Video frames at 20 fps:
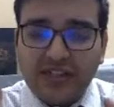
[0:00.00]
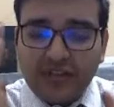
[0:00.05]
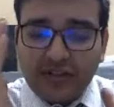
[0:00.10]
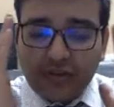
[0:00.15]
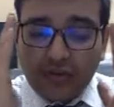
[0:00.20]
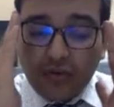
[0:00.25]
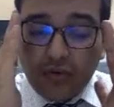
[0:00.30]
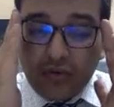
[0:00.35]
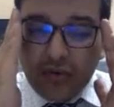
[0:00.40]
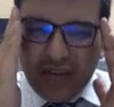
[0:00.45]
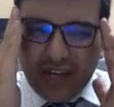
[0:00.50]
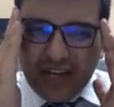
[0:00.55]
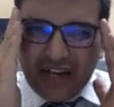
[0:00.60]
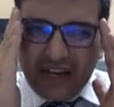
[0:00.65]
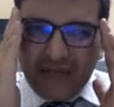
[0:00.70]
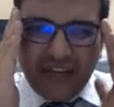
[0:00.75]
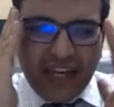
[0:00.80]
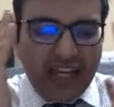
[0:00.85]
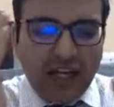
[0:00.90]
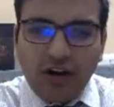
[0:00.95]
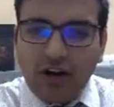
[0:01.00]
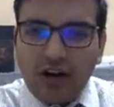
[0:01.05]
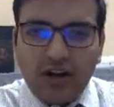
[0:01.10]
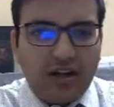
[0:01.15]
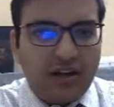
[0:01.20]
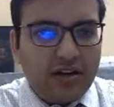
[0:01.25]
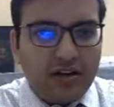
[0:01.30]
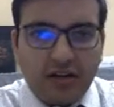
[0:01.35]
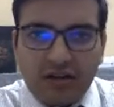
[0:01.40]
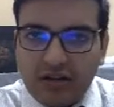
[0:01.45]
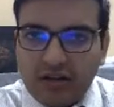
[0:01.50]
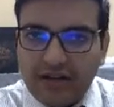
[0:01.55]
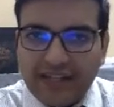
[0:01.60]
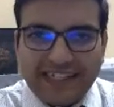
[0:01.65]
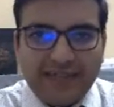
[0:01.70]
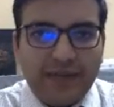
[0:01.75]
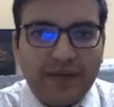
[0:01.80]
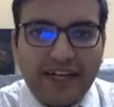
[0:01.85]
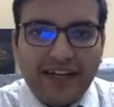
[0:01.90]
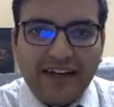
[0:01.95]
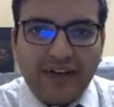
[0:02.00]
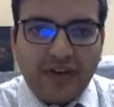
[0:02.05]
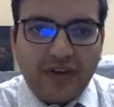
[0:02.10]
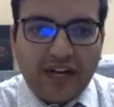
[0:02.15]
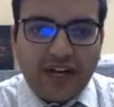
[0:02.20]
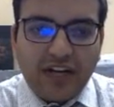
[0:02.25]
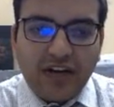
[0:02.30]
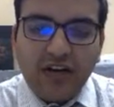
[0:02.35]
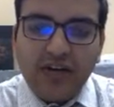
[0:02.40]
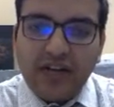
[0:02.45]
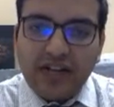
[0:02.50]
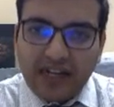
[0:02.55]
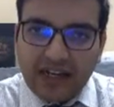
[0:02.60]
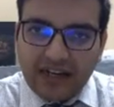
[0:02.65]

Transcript: So we cannot explain it right now.